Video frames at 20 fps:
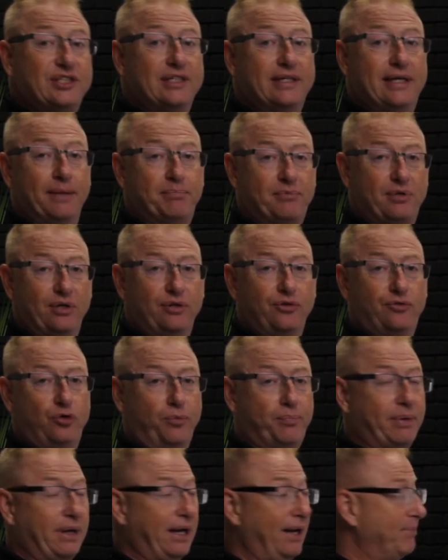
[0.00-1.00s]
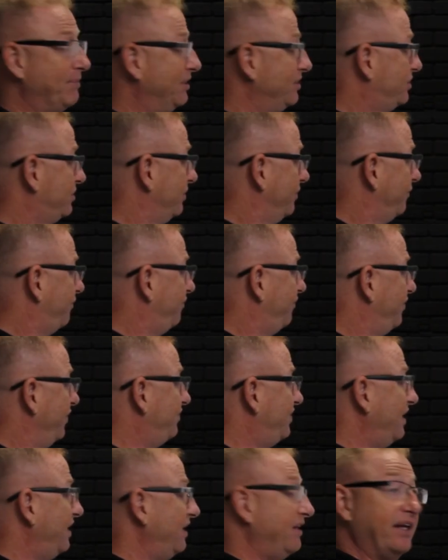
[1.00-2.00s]
skipped 2 payments.
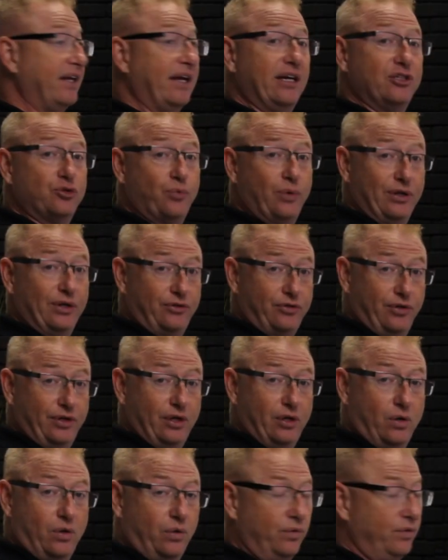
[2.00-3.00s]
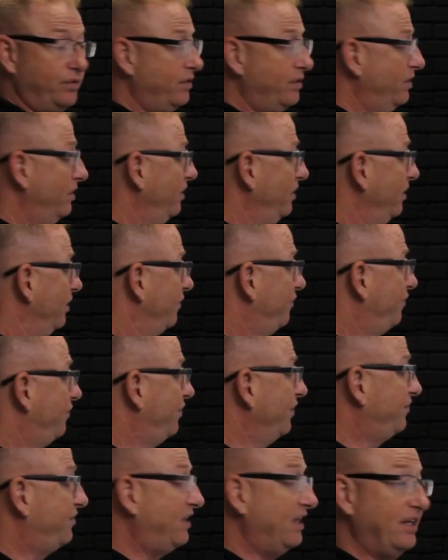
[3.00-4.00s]
15 days went to the old,
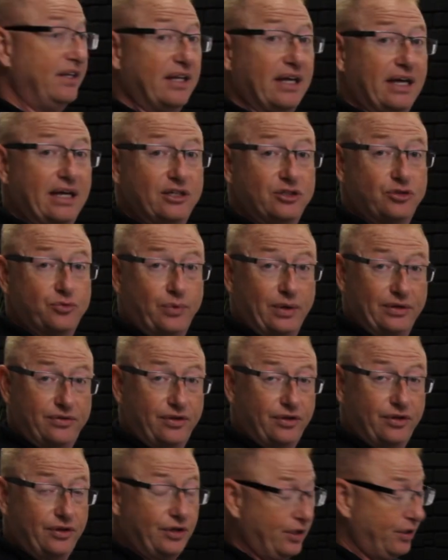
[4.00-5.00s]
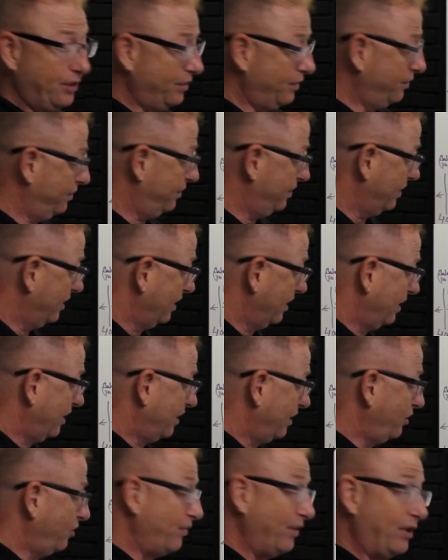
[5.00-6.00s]
15 days went to the new.
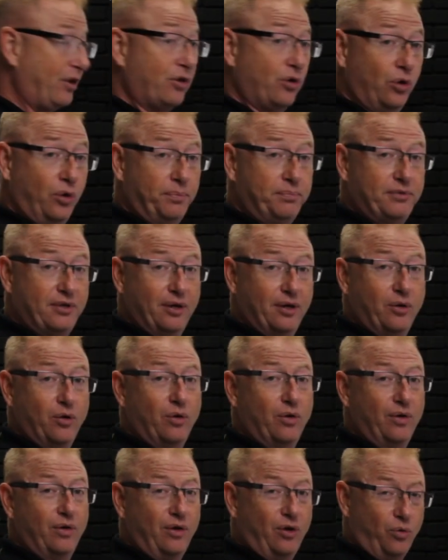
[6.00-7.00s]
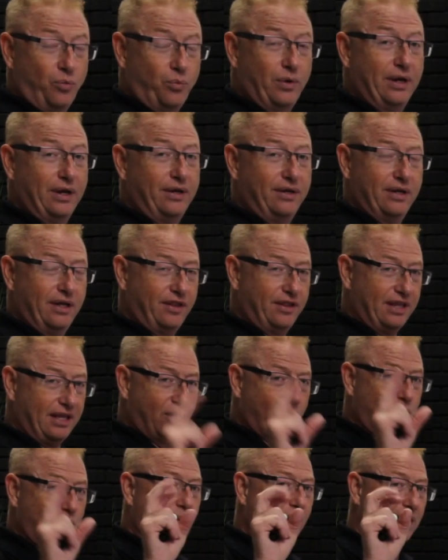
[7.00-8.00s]
You recouped it when
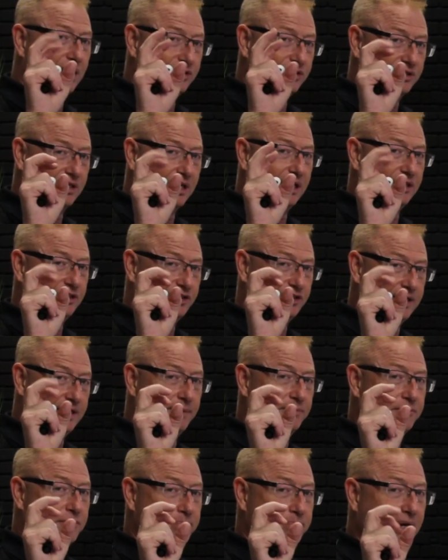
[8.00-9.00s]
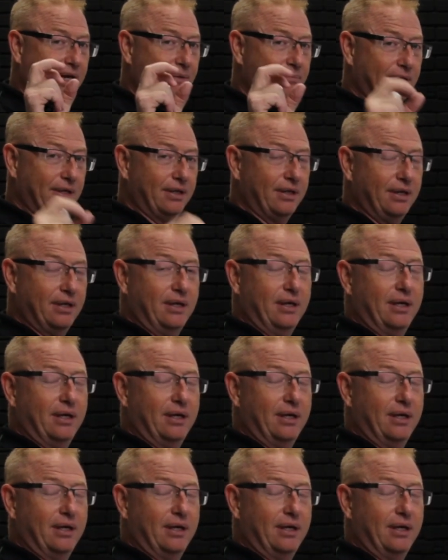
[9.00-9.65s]
the quasi-skipped payment